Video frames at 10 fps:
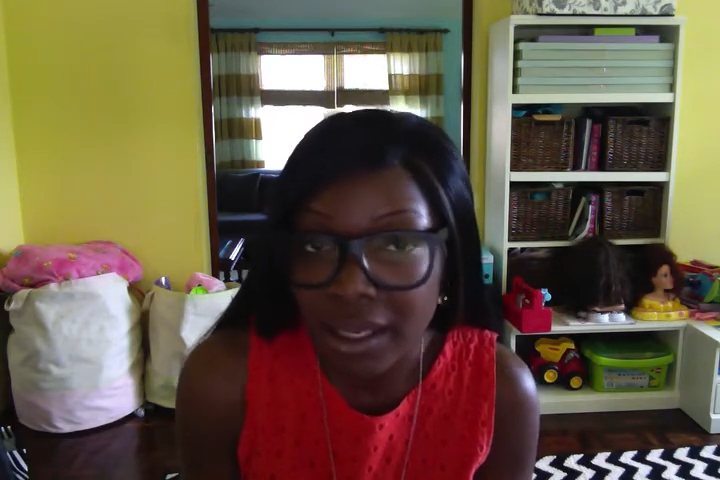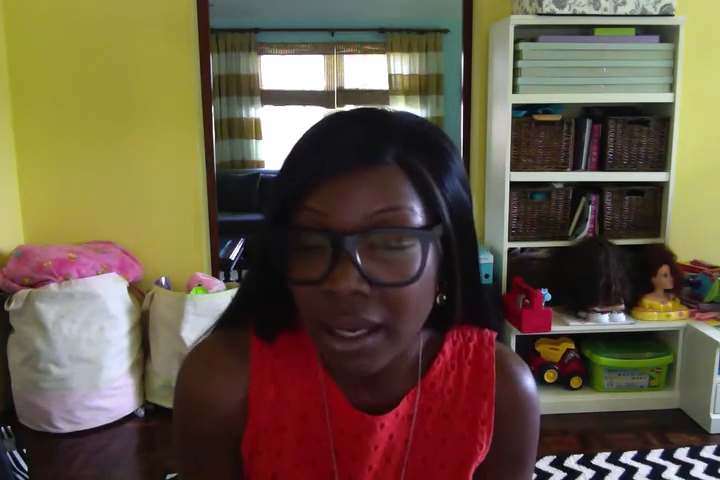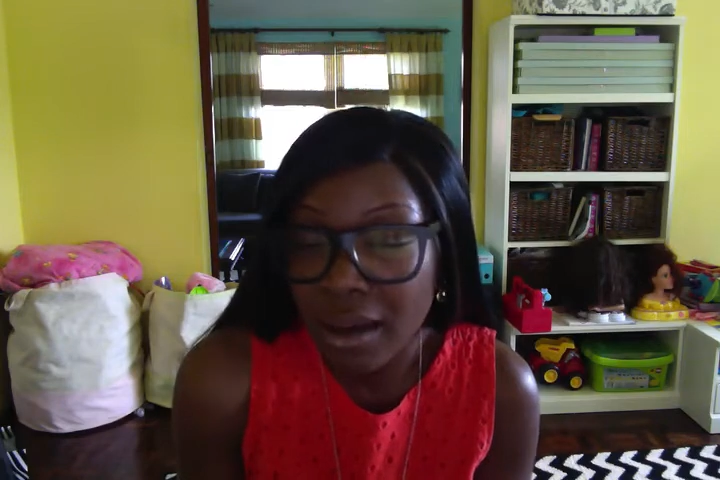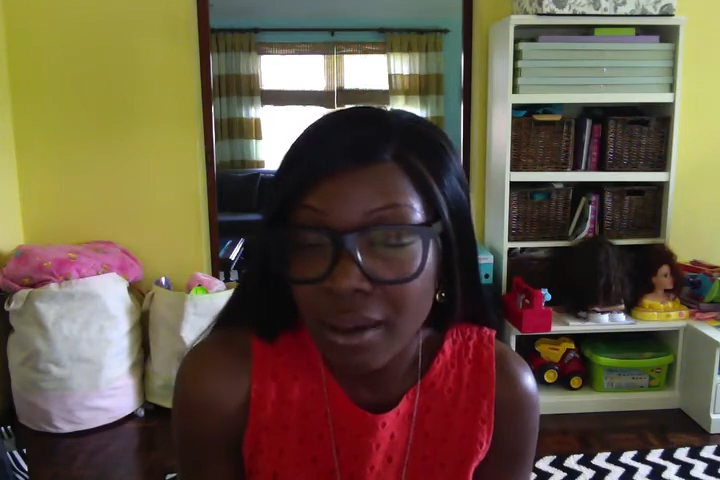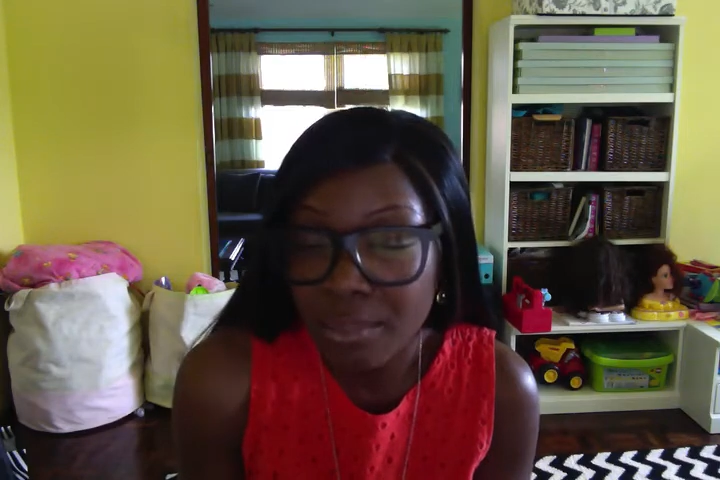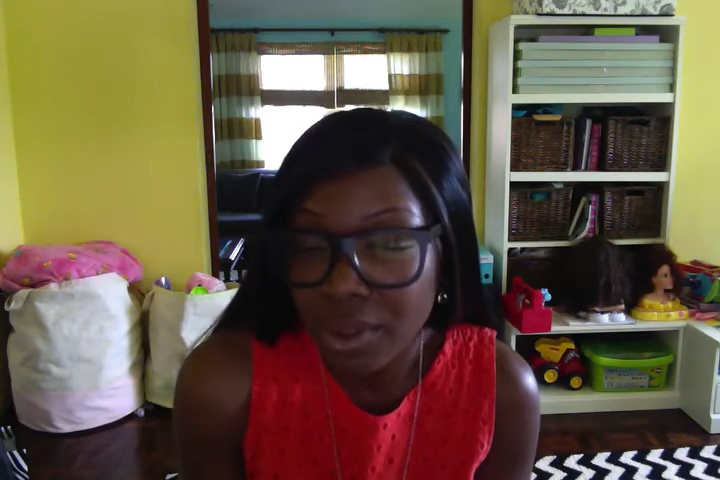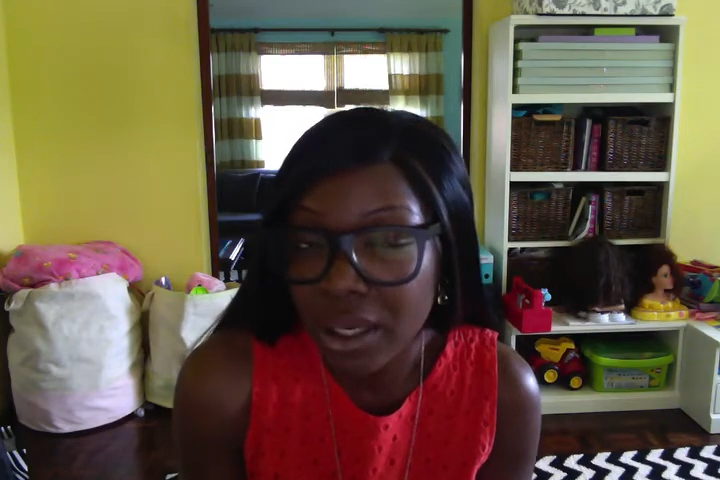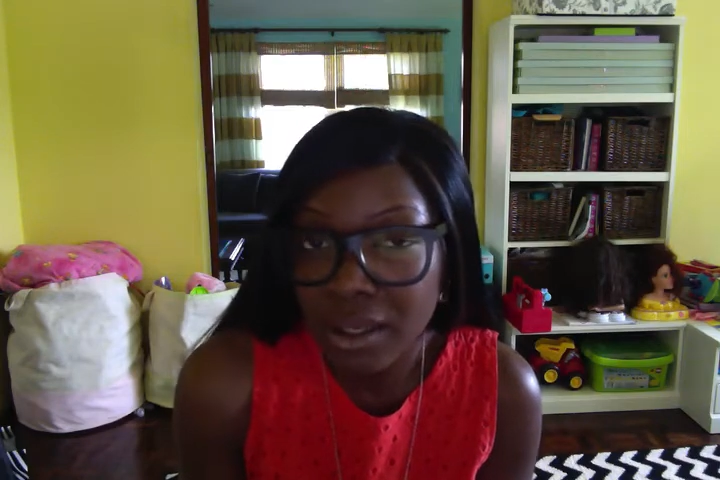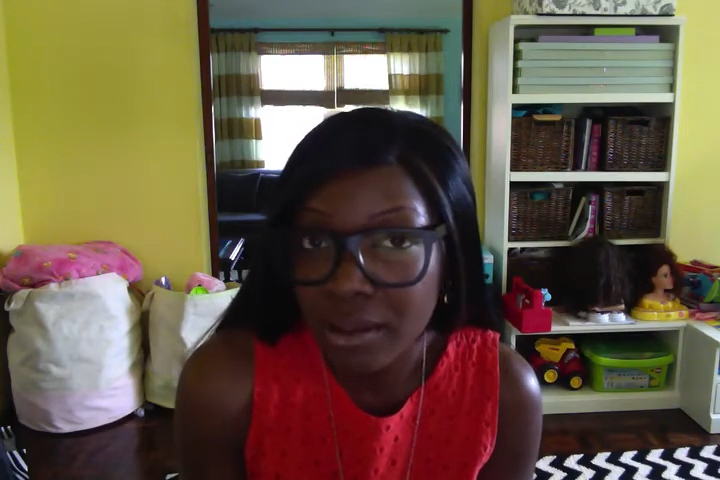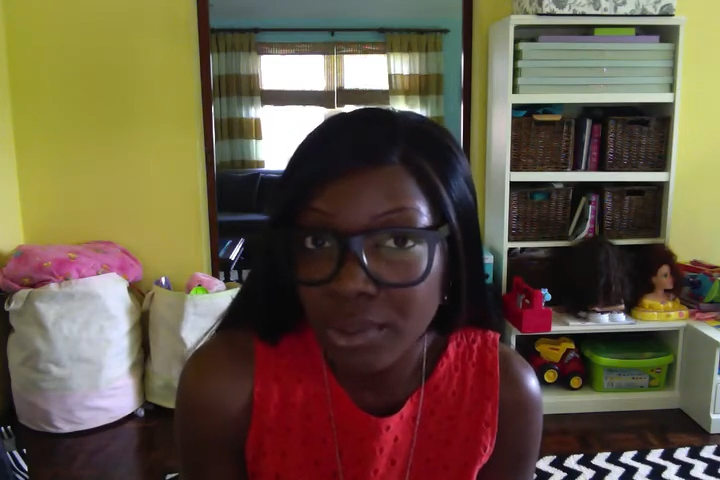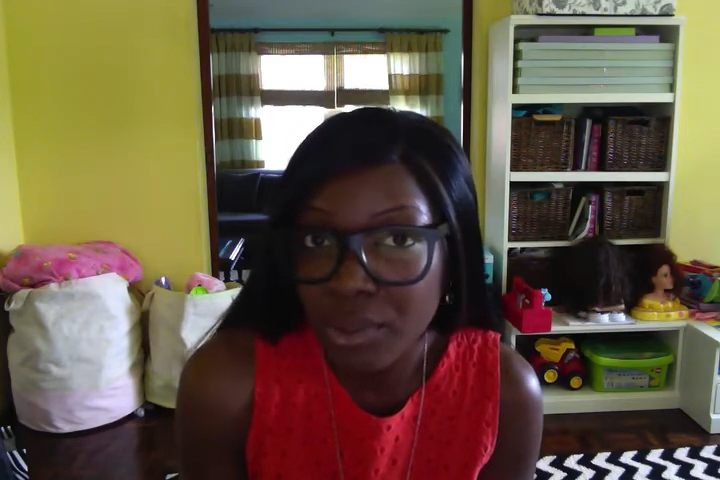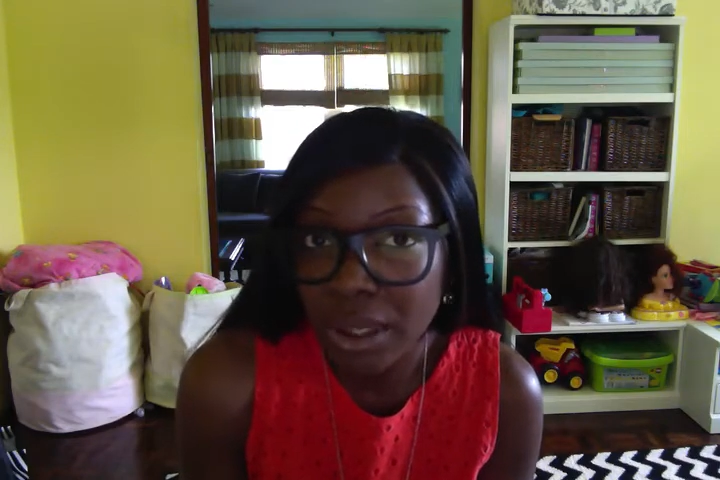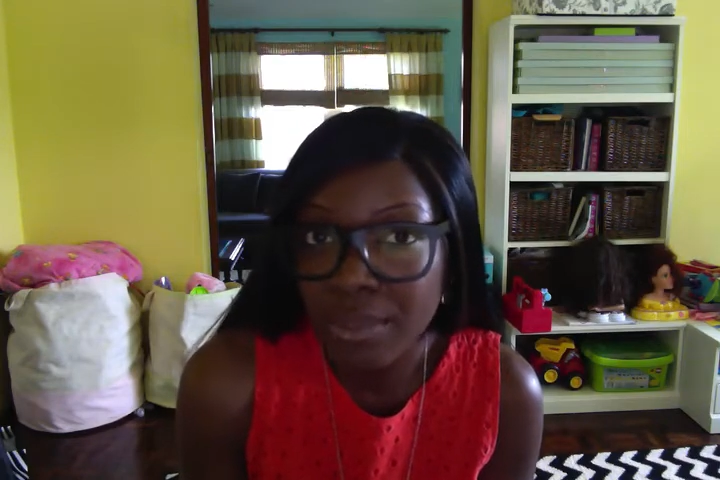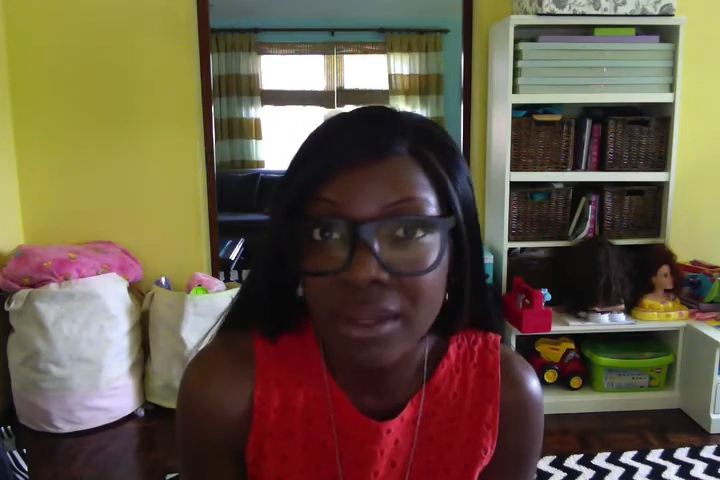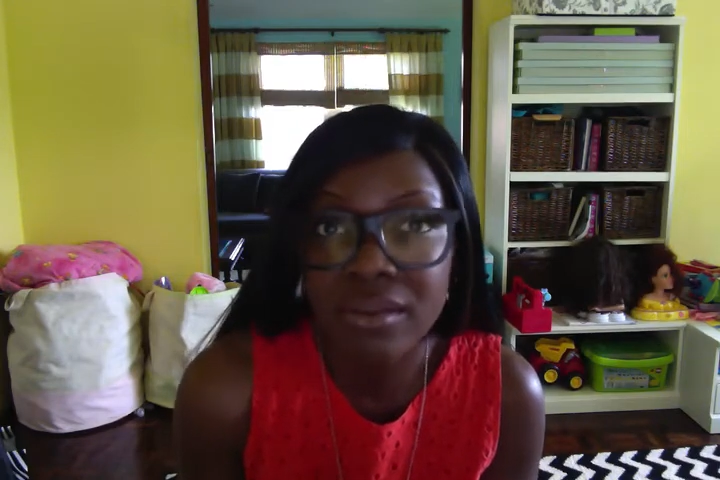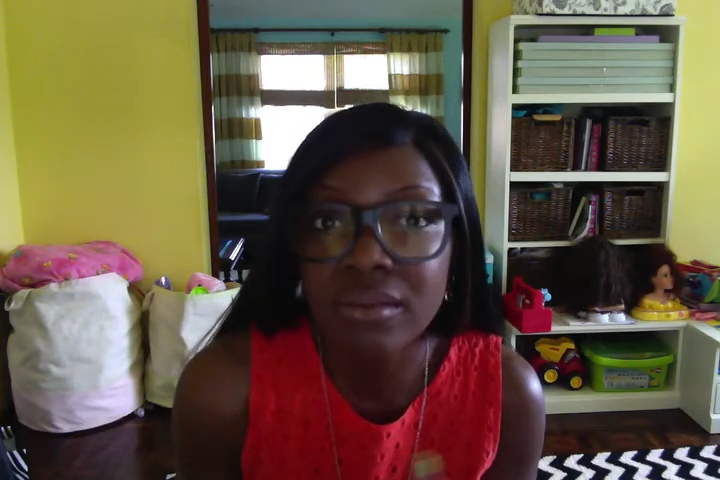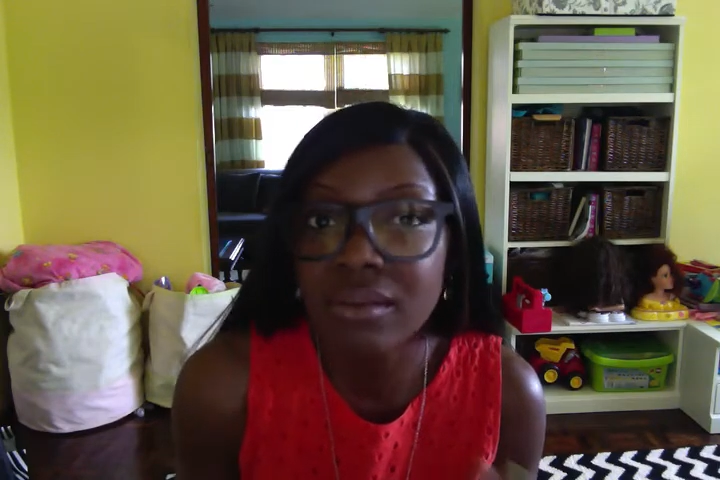yeah, I'm putting on a little bit of weight, but